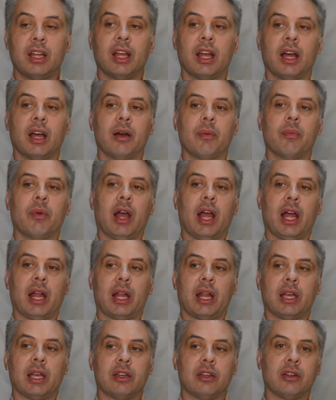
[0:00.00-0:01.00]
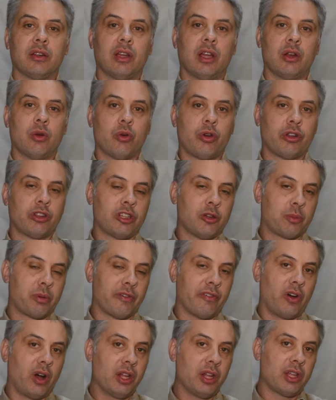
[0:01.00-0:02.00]
And in order to
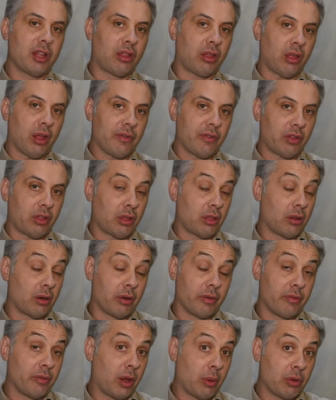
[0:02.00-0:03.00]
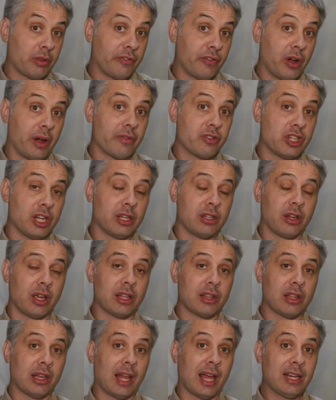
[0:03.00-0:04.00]
provide these services, and like with 5G, to
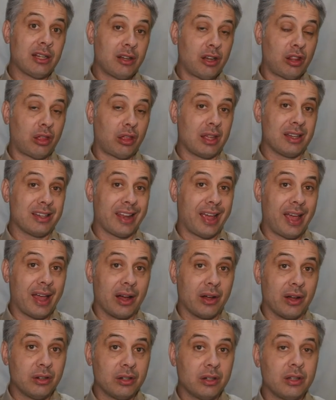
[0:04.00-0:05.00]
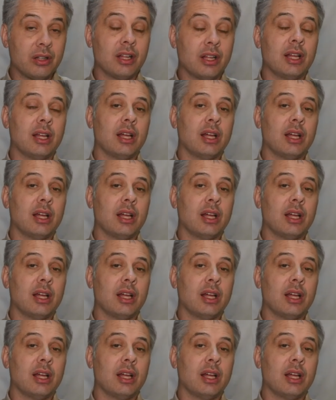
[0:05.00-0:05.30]
get the latency down,